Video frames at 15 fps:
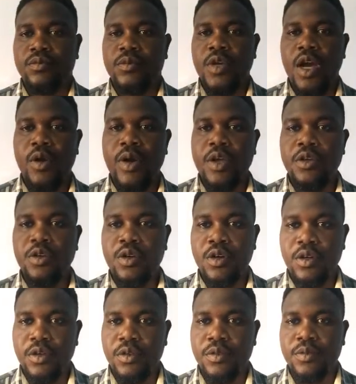How are you
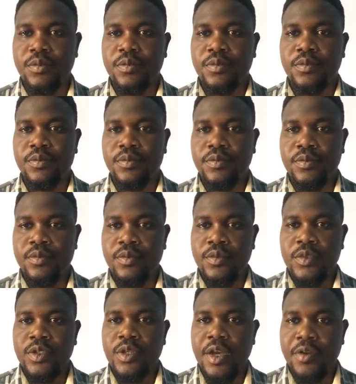all?
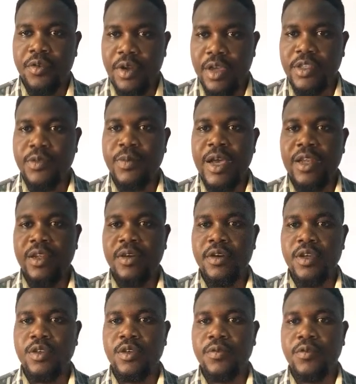I trust by the
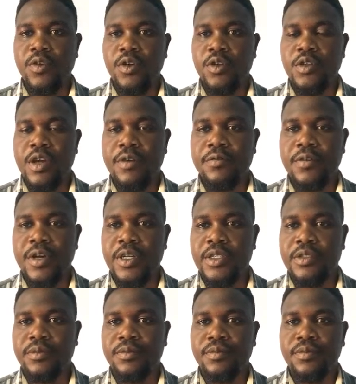grace of God you are fine.